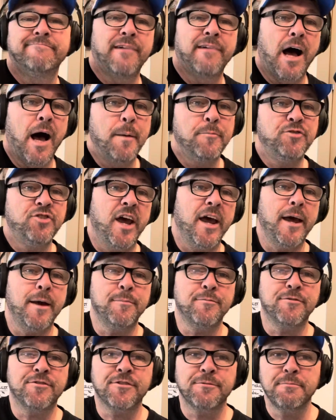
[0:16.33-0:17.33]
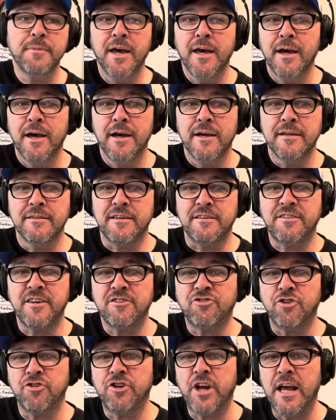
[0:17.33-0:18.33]
I'm James. This
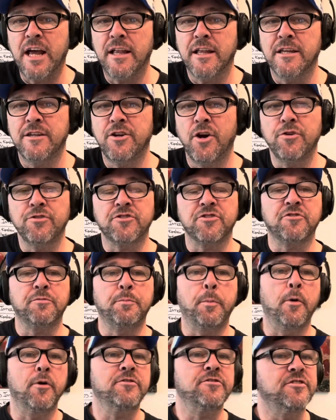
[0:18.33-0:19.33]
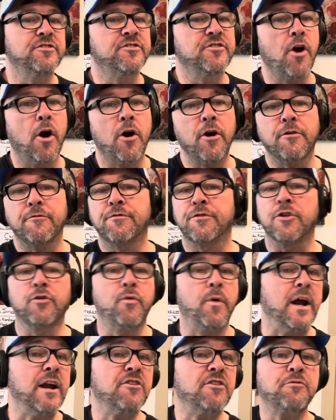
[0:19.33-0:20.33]
is your daily dose of sports and snark for the
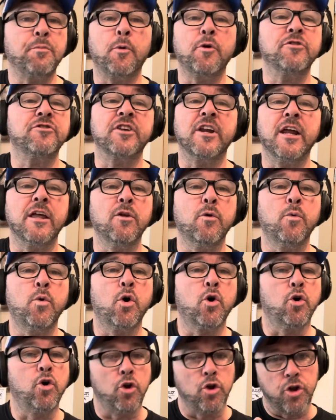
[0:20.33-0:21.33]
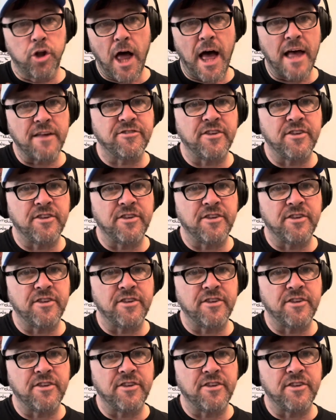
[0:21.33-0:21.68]
greatest sports city in the world, Los